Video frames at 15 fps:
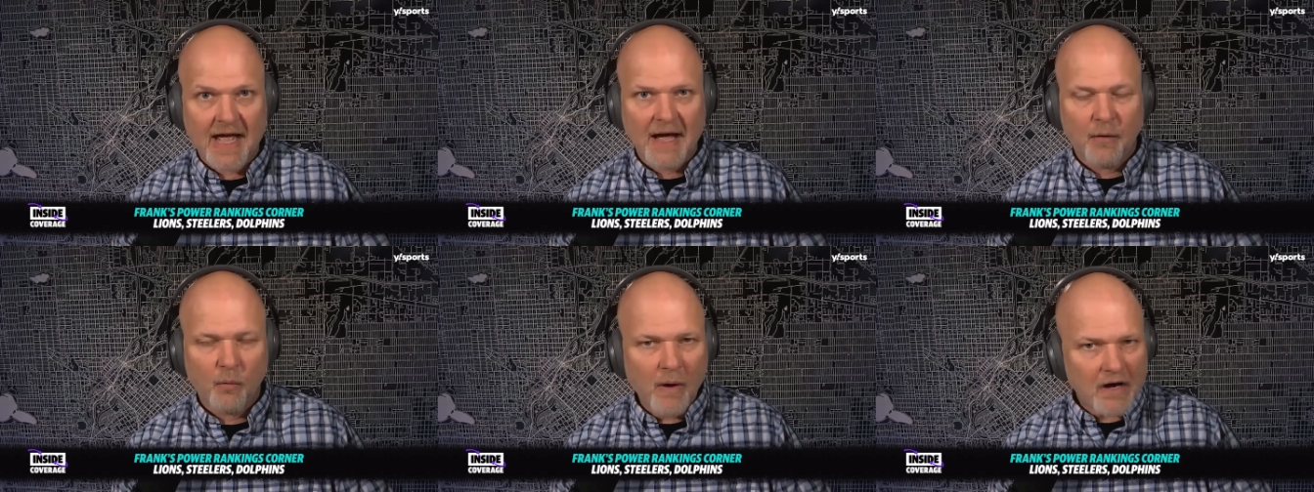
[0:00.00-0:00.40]

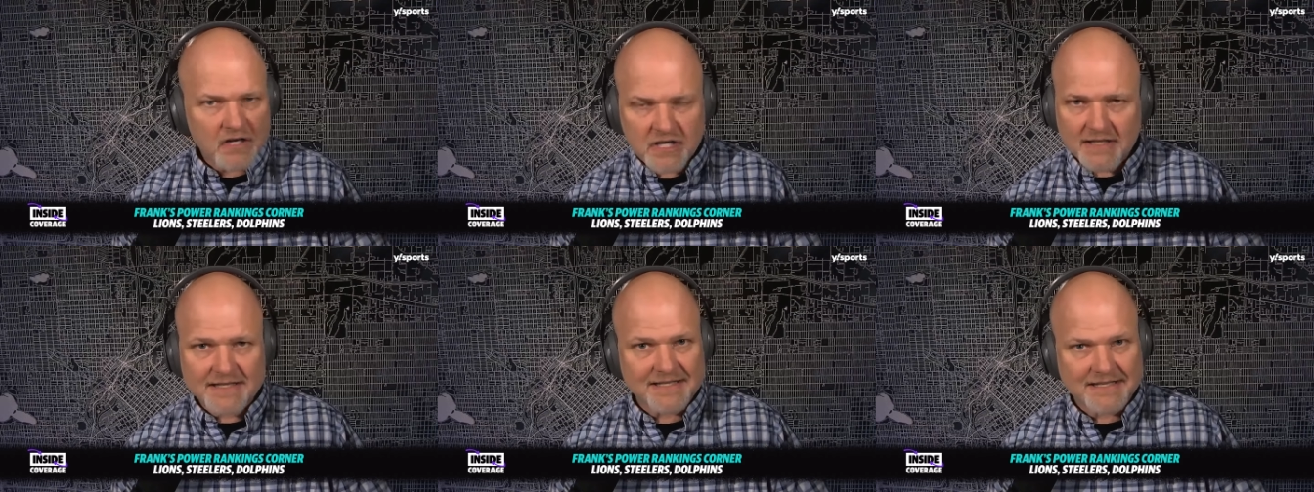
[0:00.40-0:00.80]
Where
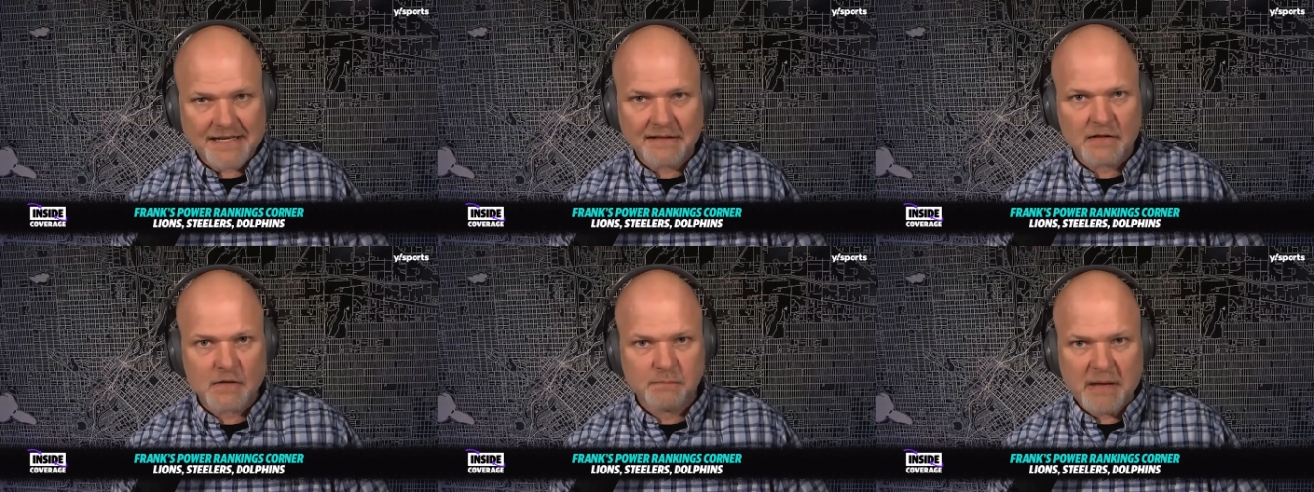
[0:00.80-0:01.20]
should the
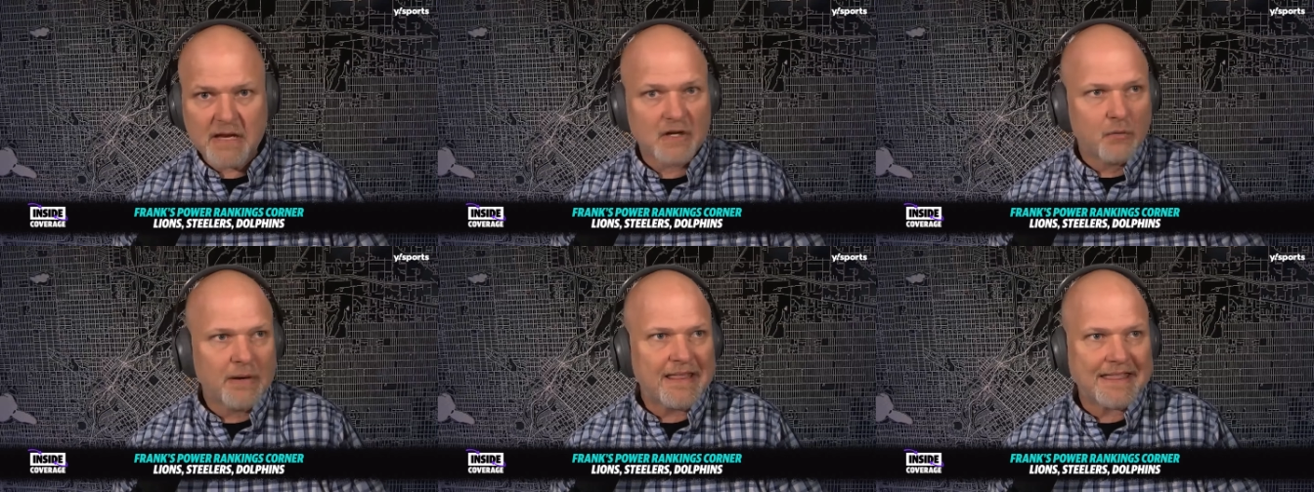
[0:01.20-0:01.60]
Steelers be?
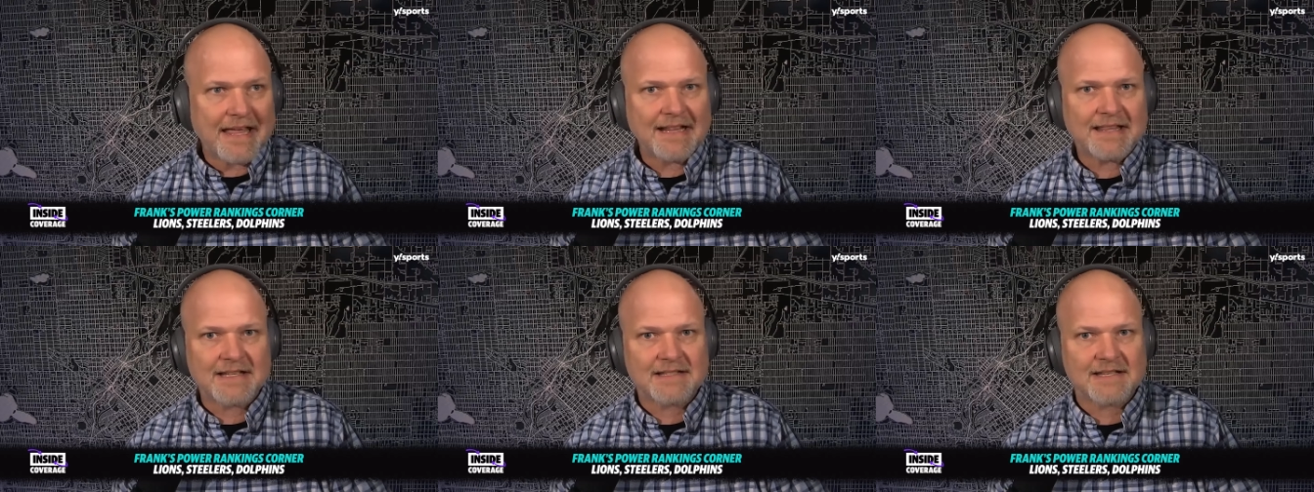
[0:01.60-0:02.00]
Do we
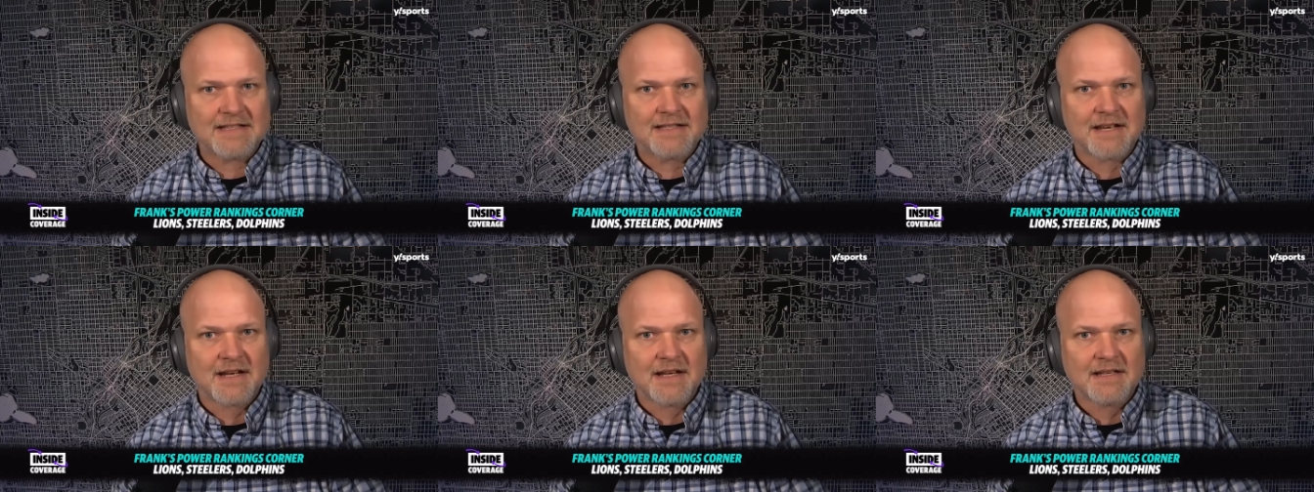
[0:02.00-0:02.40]
think this
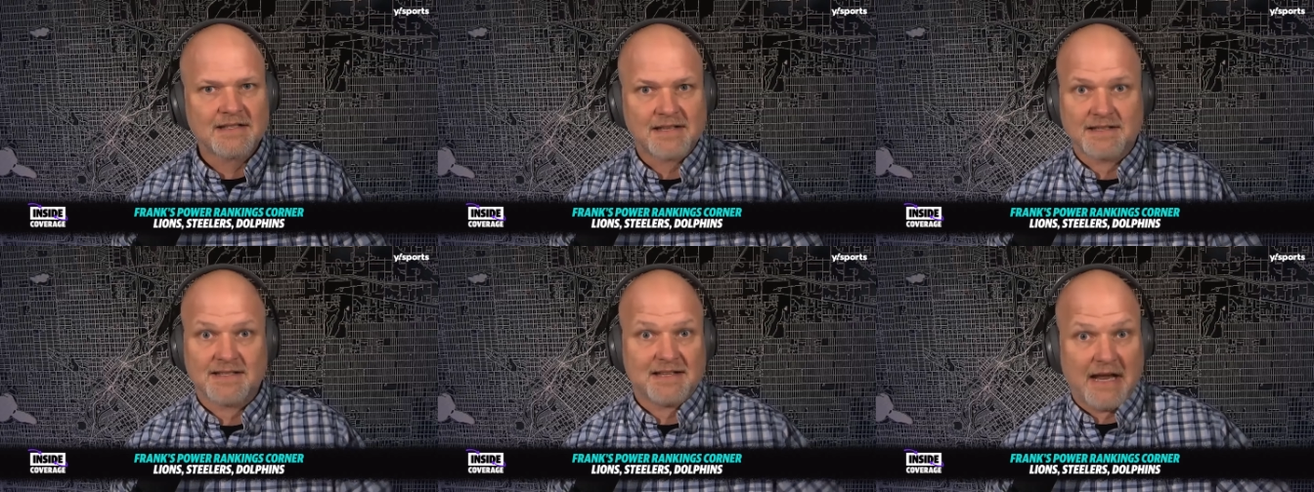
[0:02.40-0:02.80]
is
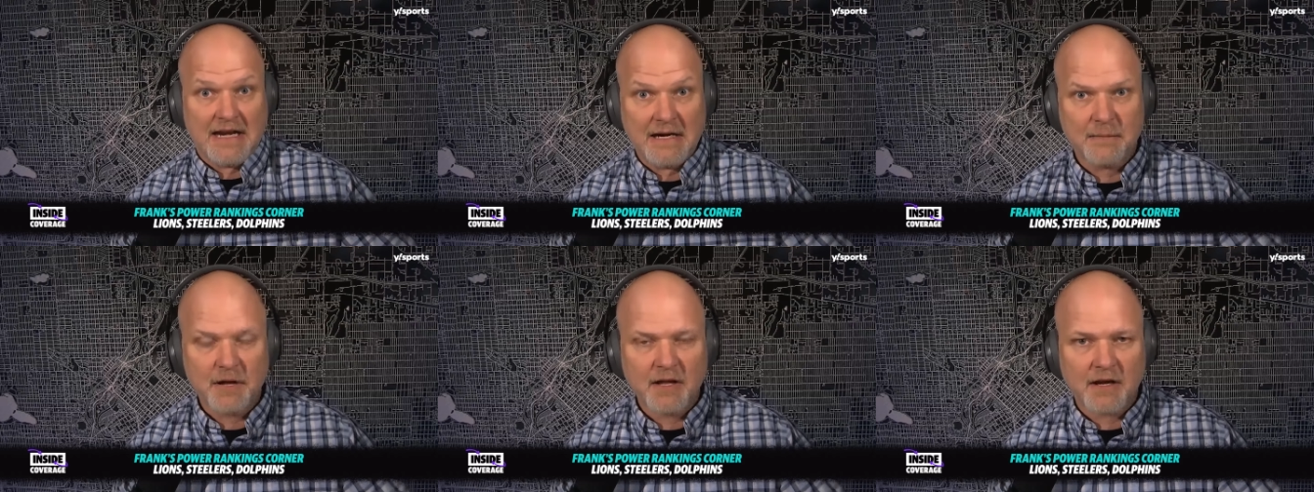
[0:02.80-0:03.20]

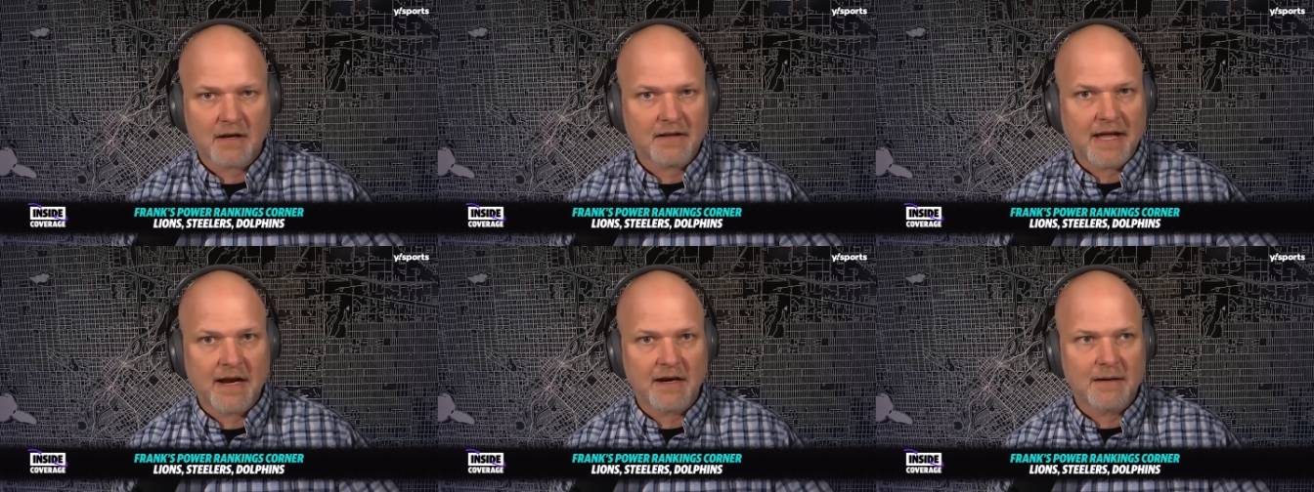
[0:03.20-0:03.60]
sustainable? Are
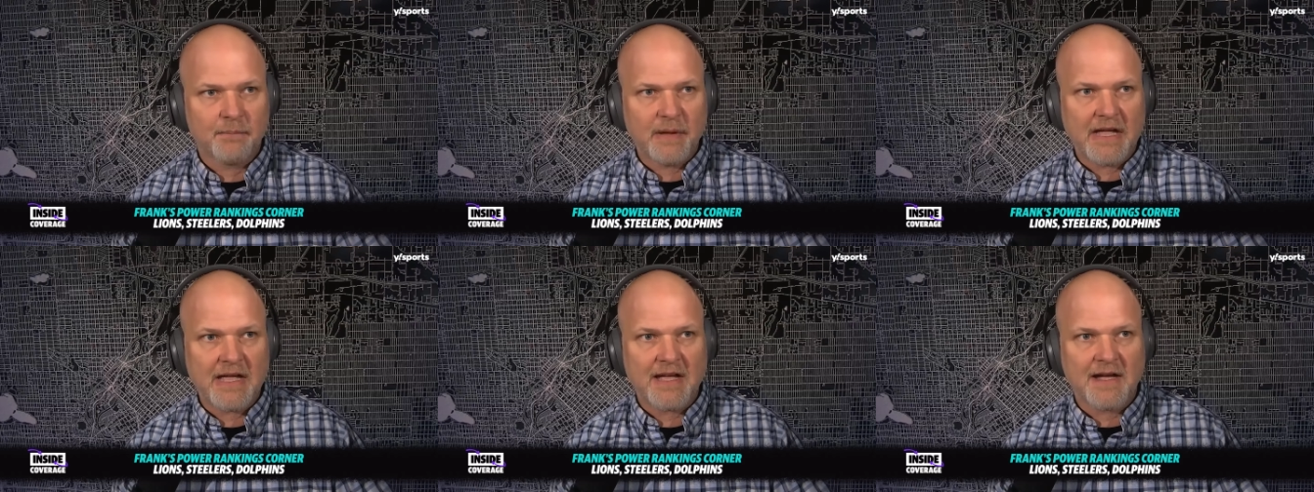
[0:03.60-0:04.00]
they going to
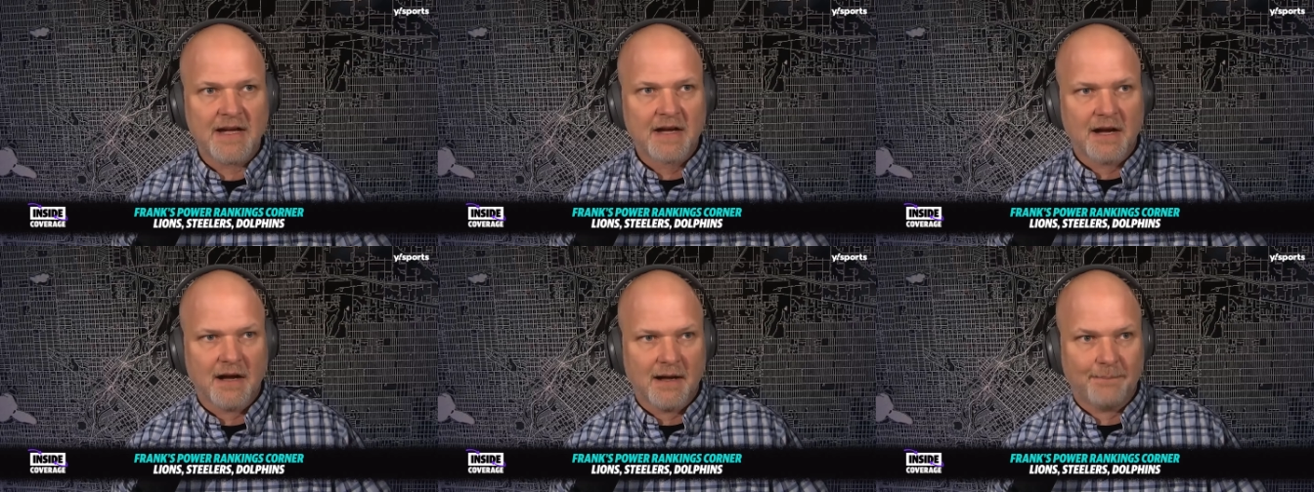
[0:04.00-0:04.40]
be
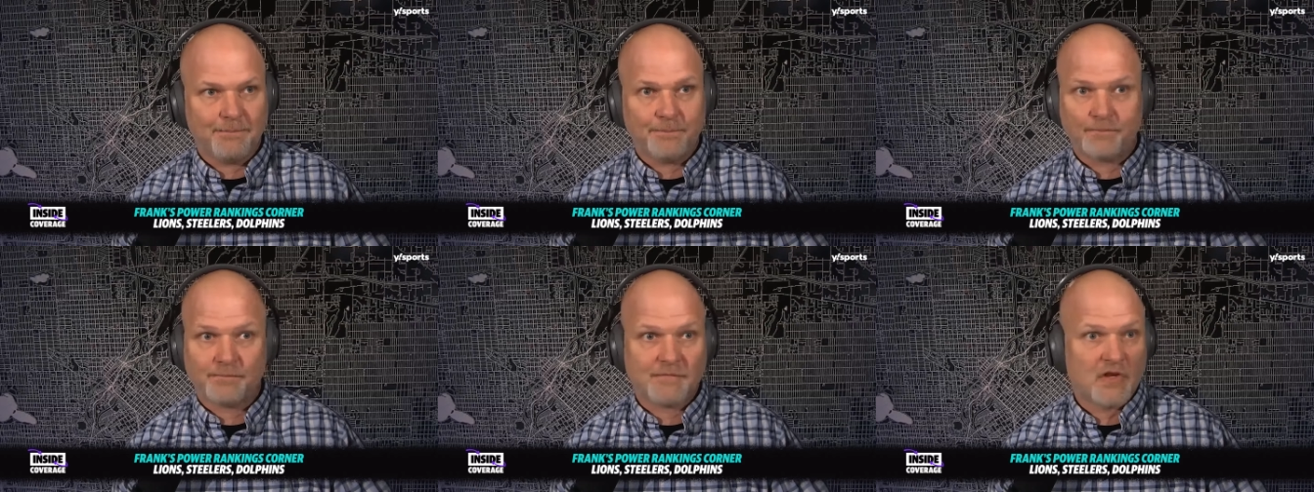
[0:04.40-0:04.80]
a
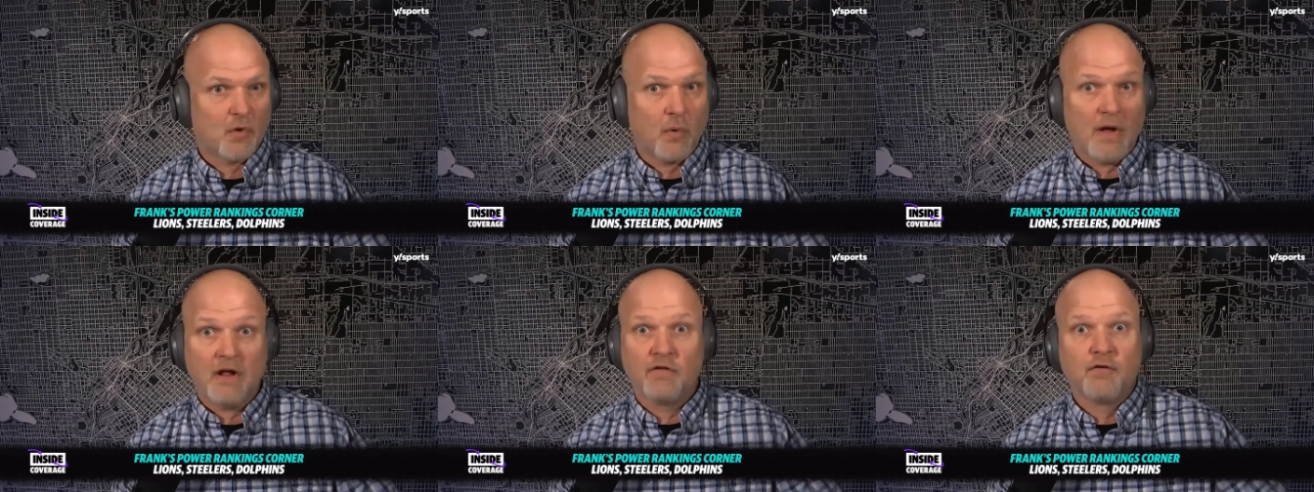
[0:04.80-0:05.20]

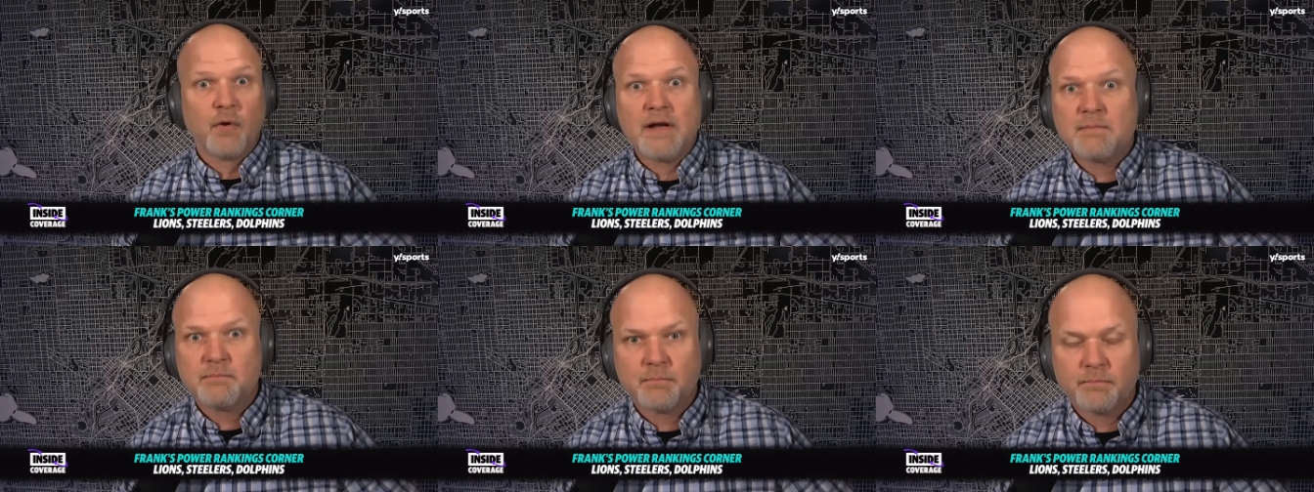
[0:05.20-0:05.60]
twelve win